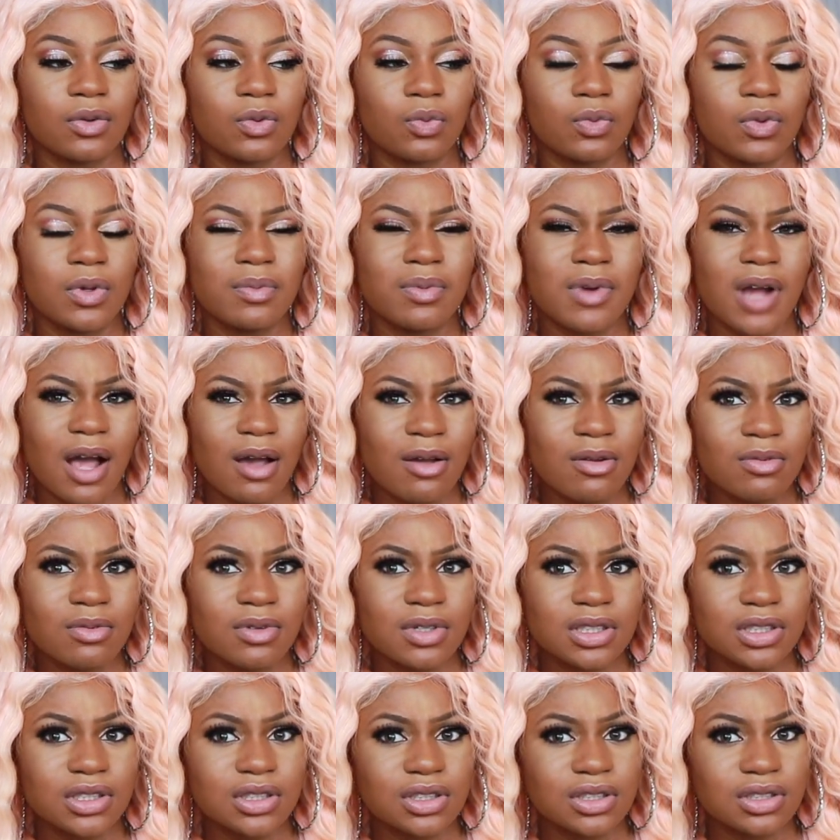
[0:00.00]
we probably
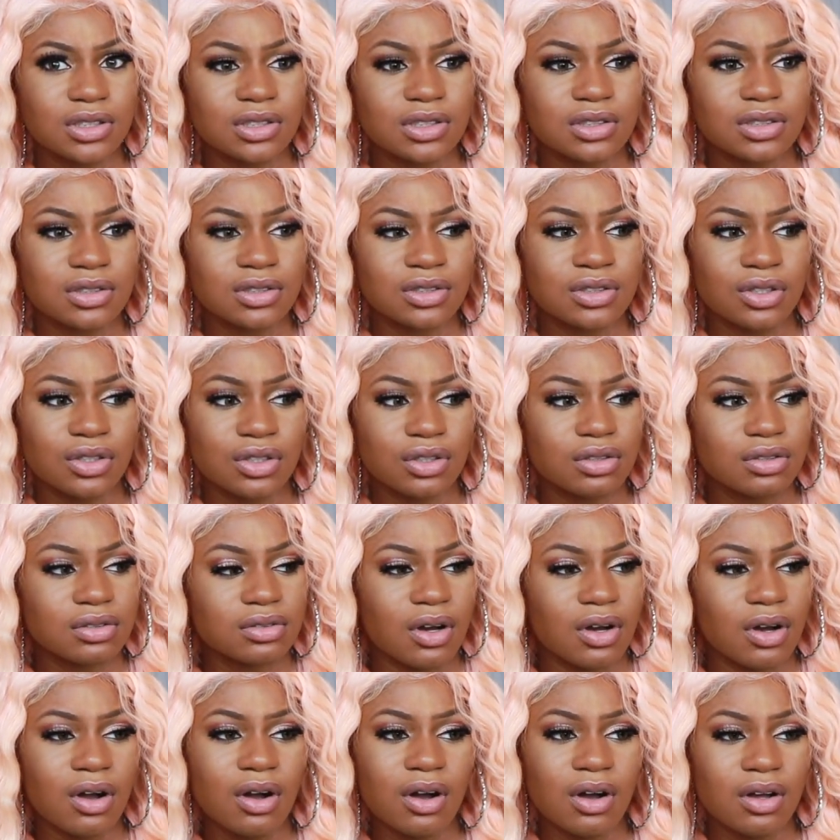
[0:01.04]
would have just
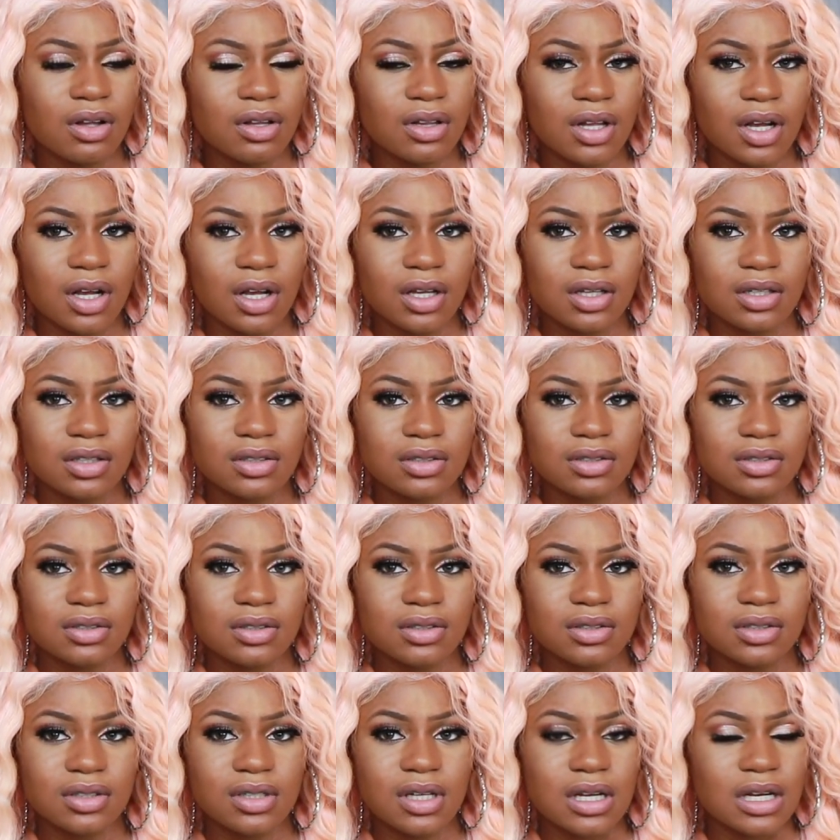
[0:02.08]
took all our
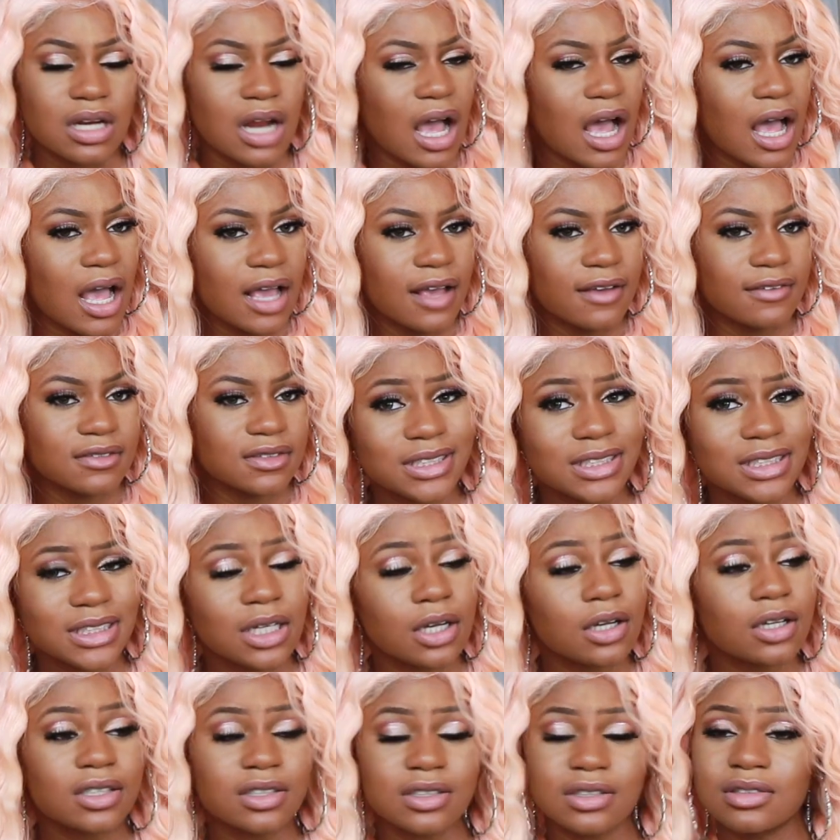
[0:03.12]
knives and
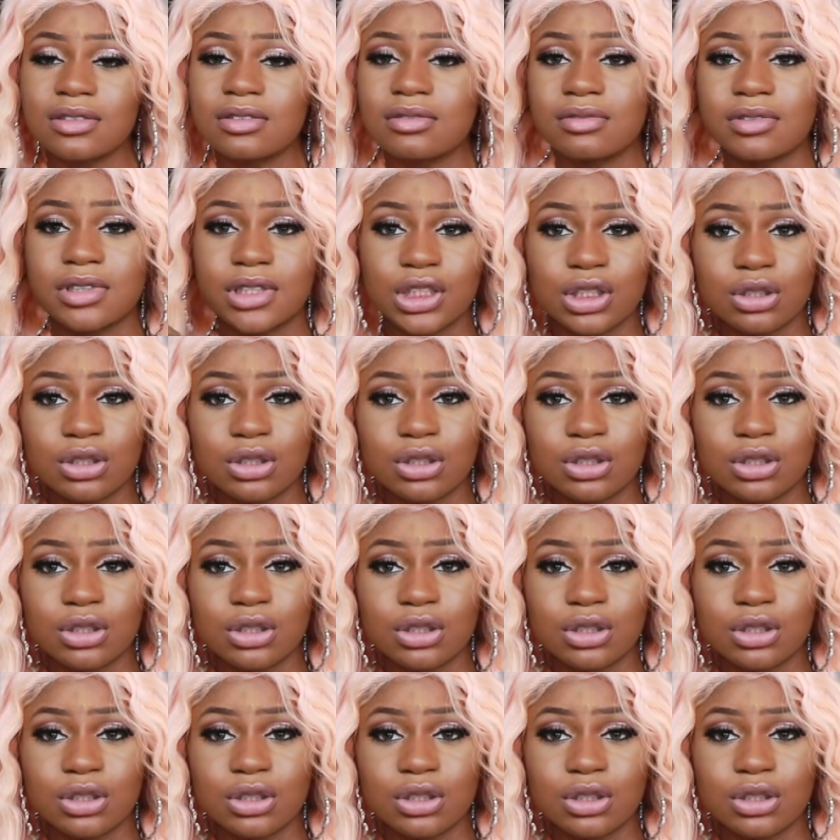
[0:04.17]
started